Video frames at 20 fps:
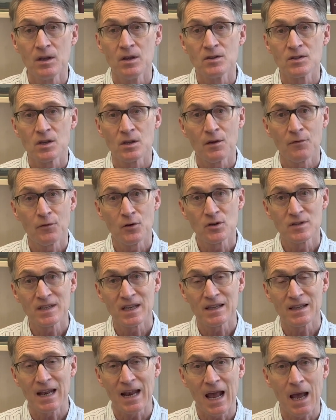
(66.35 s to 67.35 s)
So the first
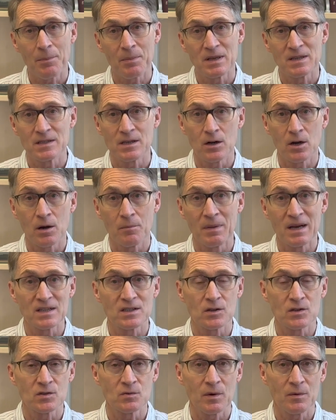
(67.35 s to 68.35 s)
thing that happens in our
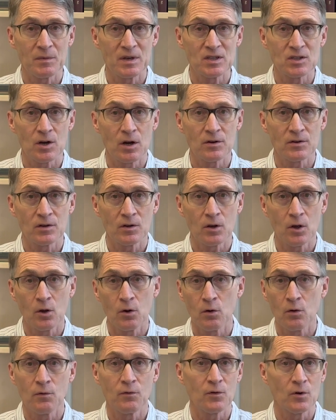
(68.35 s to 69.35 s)
muscles when we start to
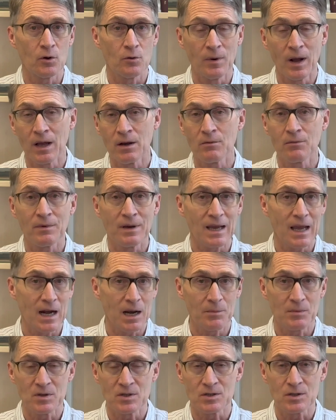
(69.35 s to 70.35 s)
go for a run, we get
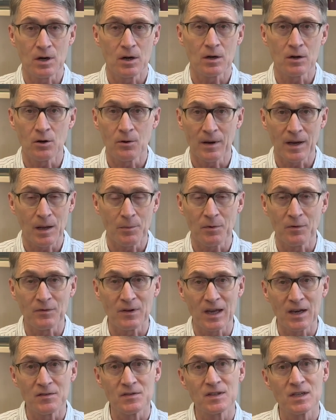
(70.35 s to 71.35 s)
up and start going up a
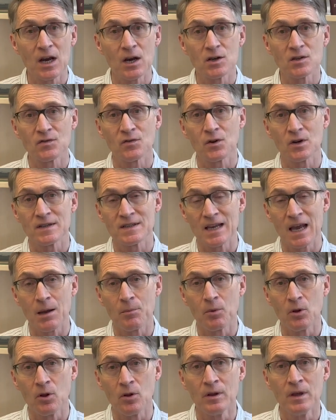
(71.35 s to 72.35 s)
flight of stairs, for
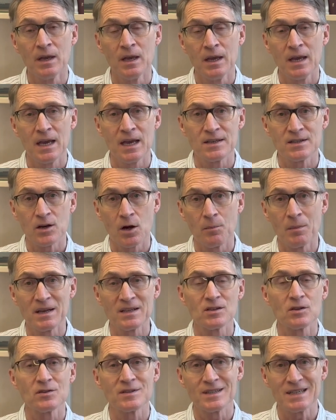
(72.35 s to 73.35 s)
example, is our
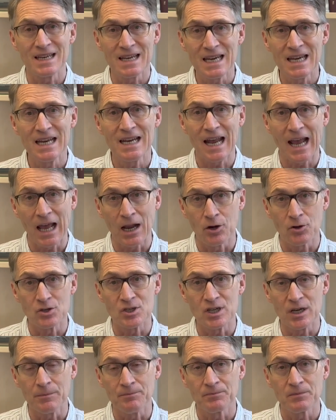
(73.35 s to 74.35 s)
muscles need
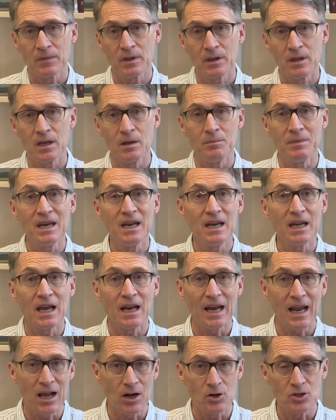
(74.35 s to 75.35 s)
energy. The
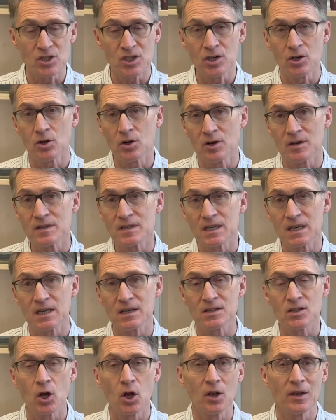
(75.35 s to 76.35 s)
immediate energy currency
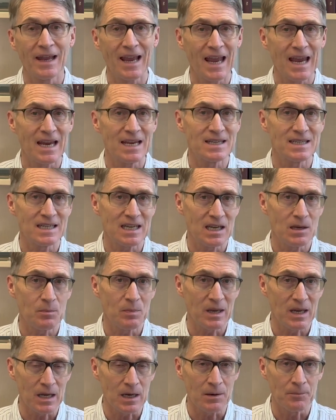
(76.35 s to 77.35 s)
is called
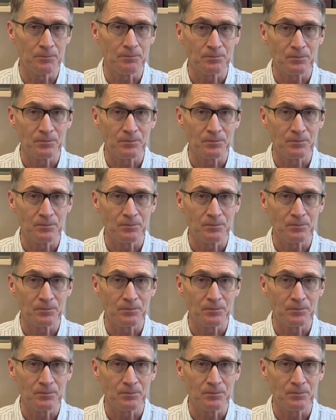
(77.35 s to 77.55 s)
ATP.